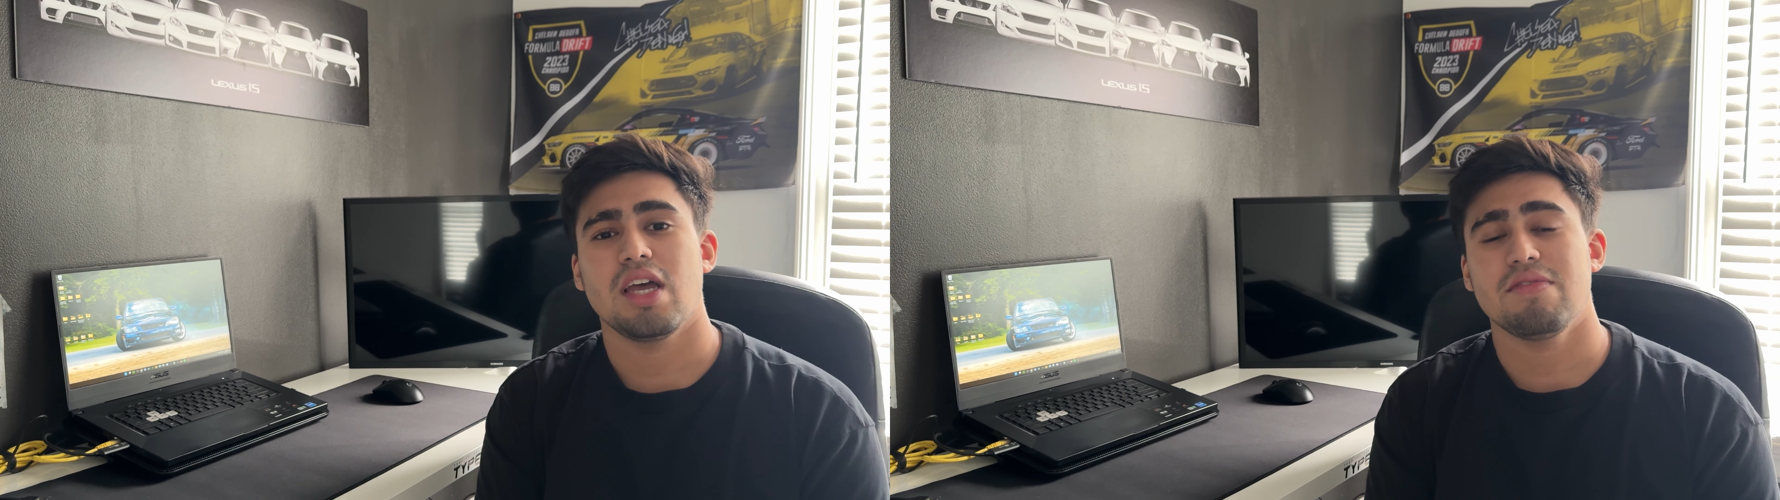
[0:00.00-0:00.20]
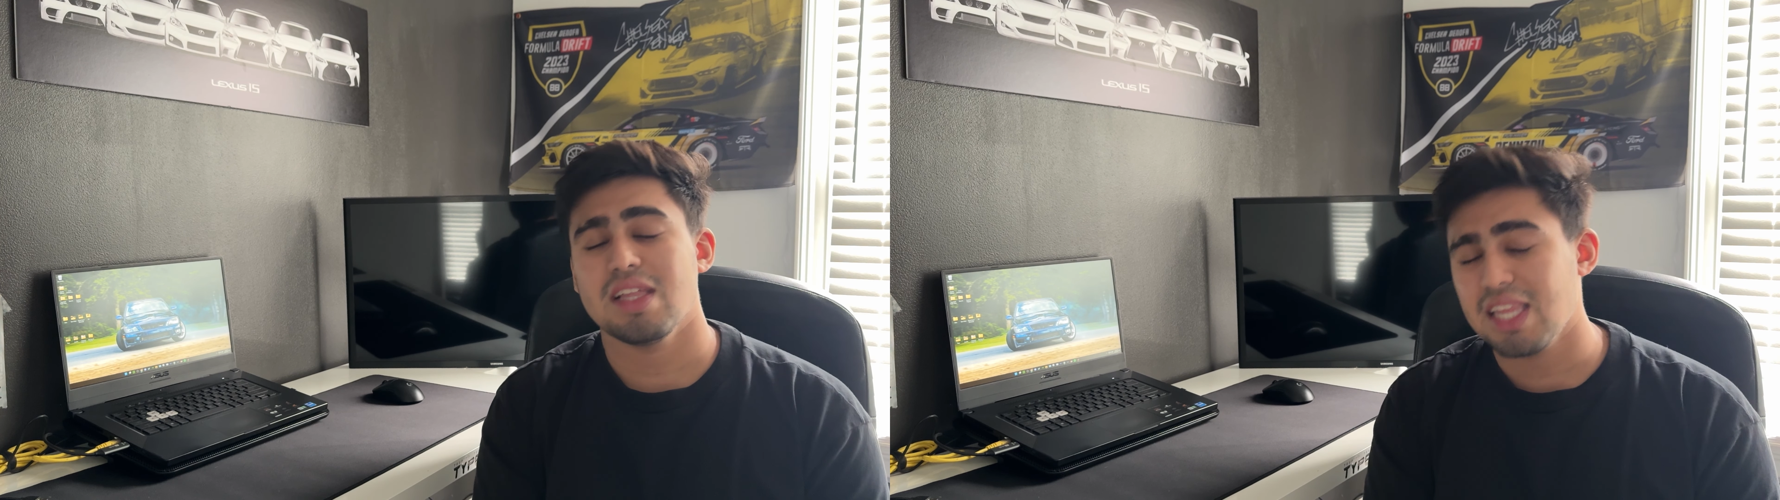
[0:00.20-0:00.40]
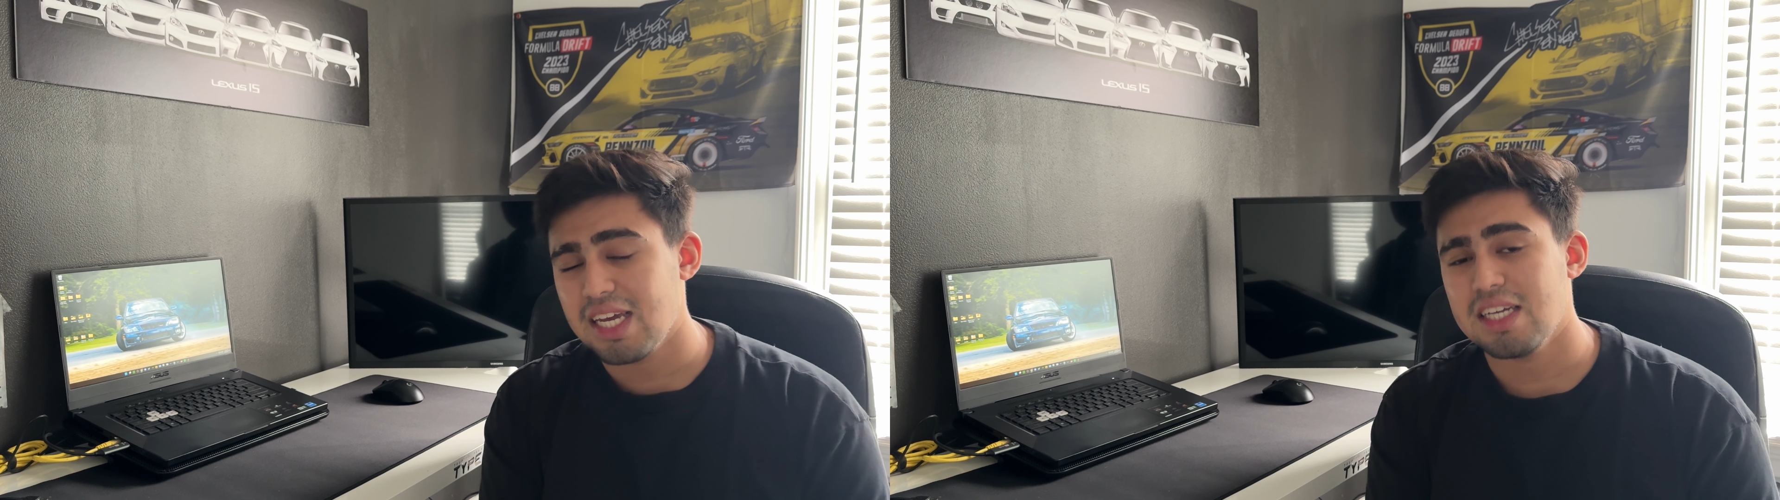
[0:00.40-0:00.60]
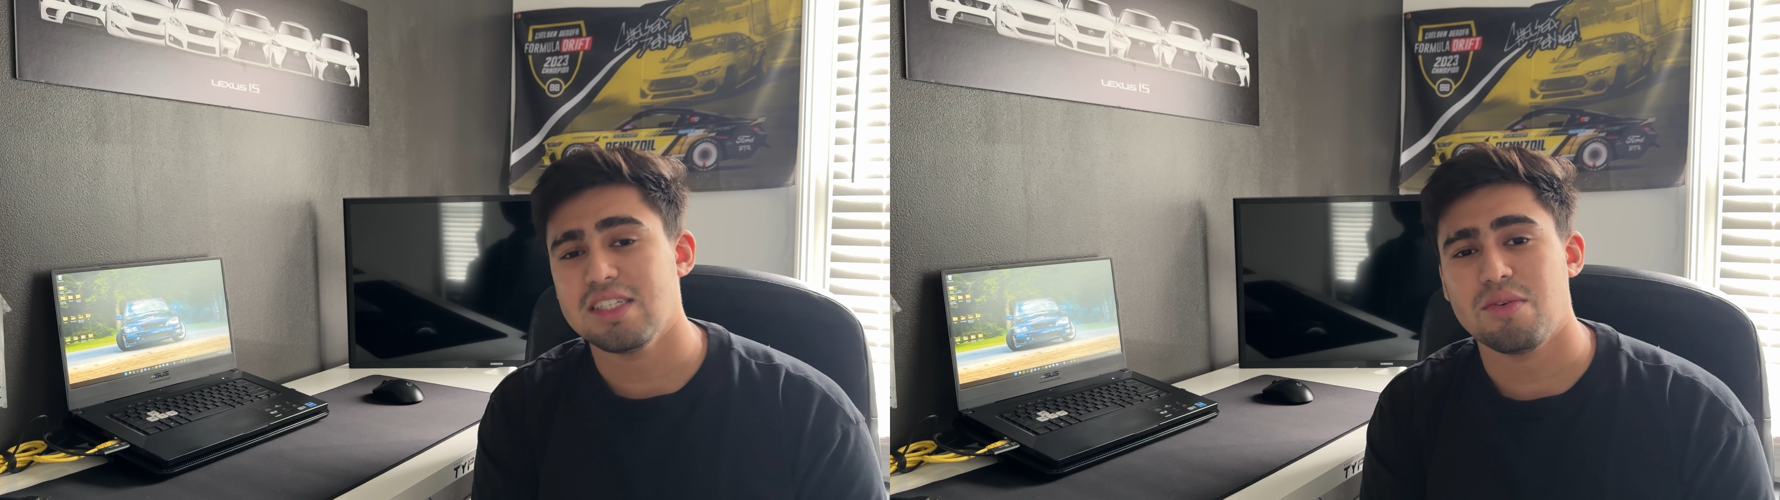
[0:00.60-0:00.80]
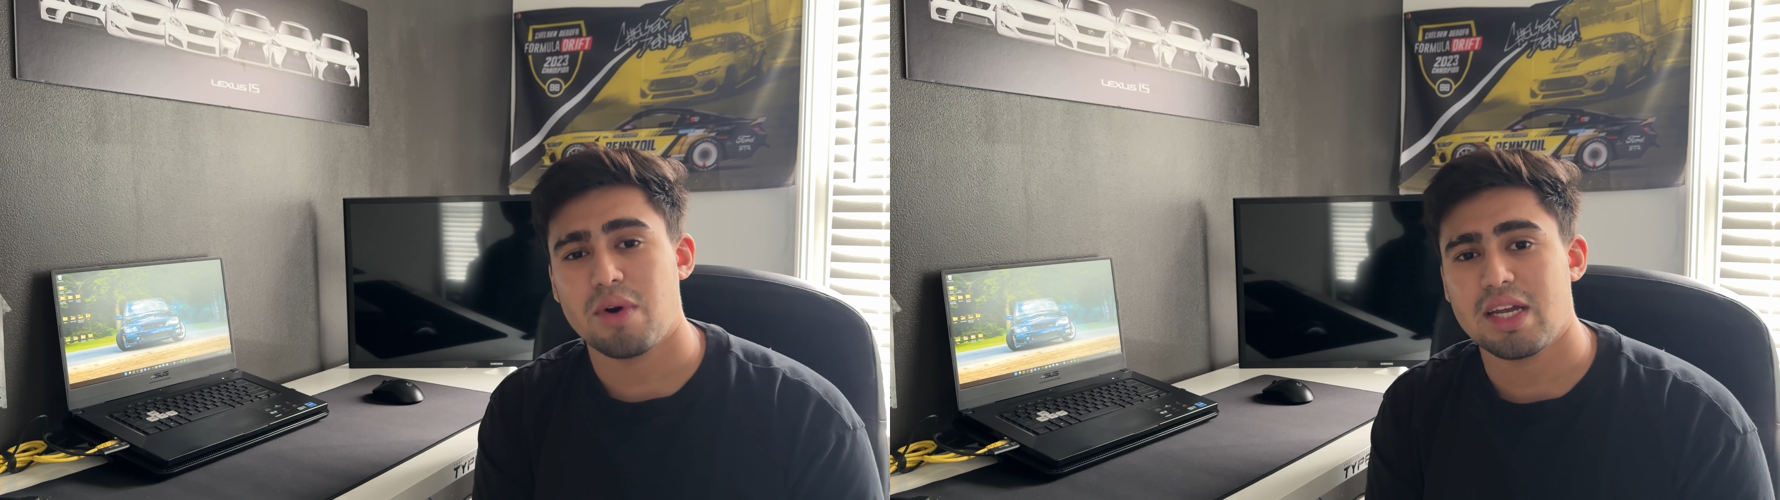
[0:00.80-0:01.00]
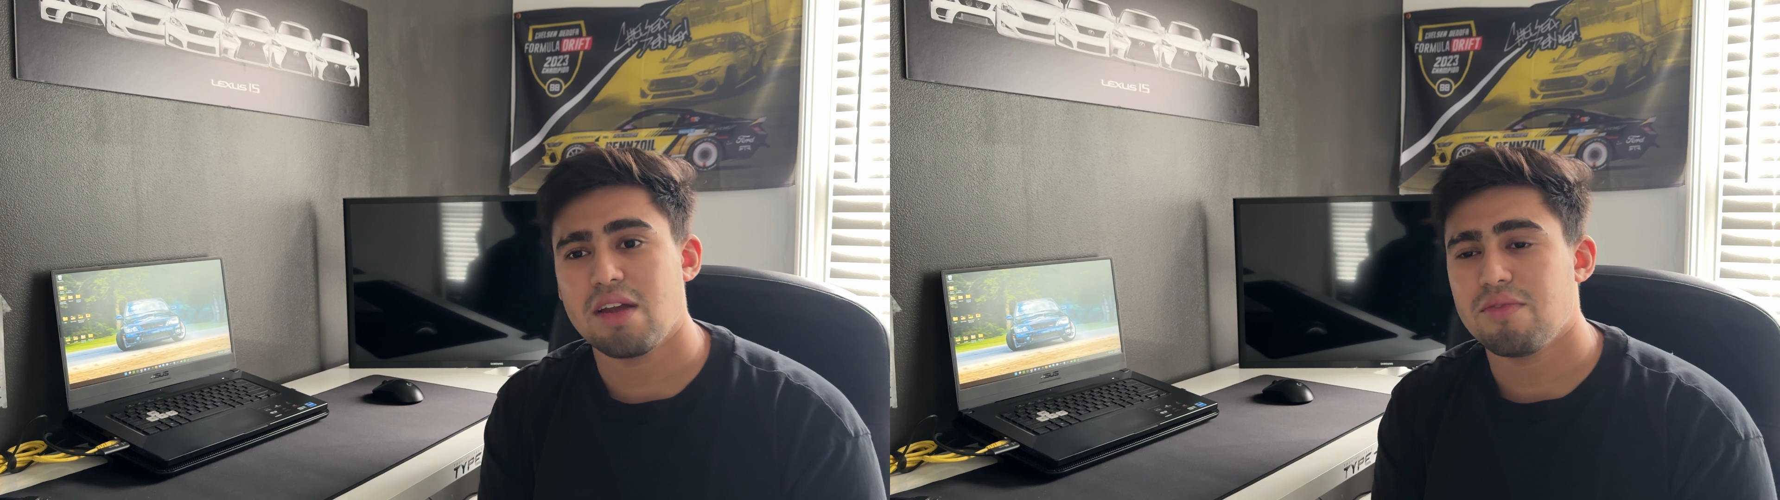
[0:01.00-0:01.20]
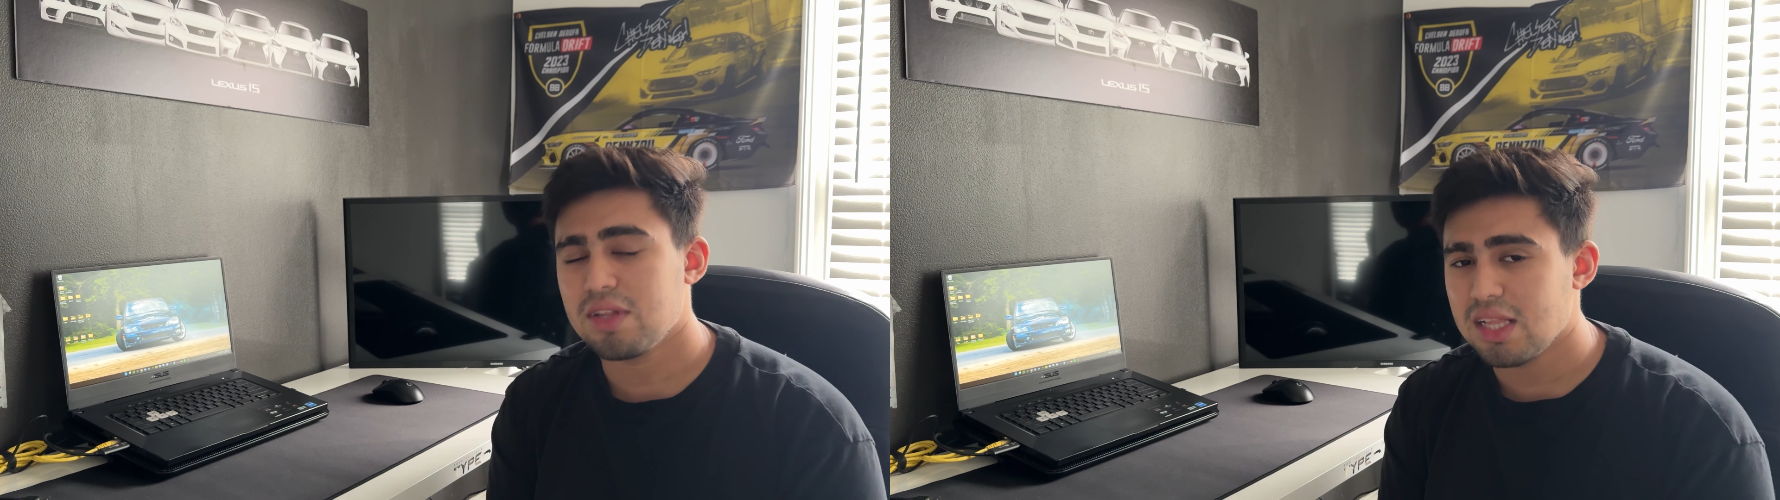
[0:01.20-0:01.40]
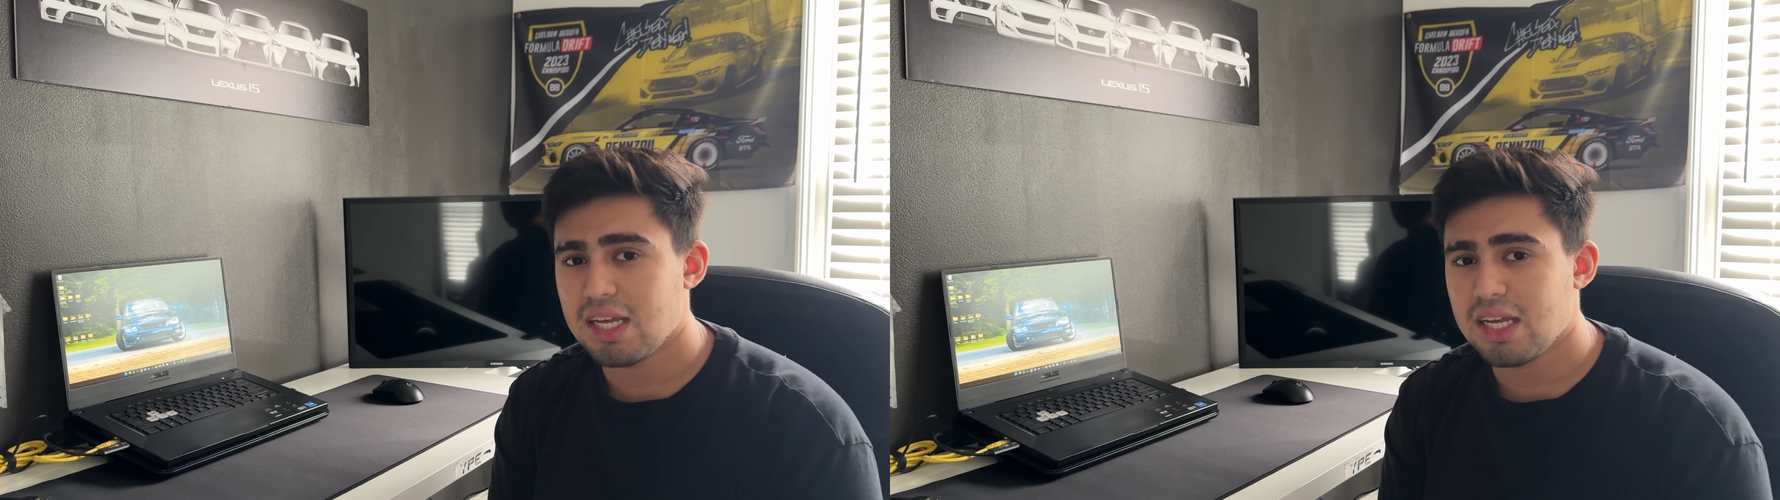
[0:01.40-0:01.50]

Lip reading: If the link isn't working for the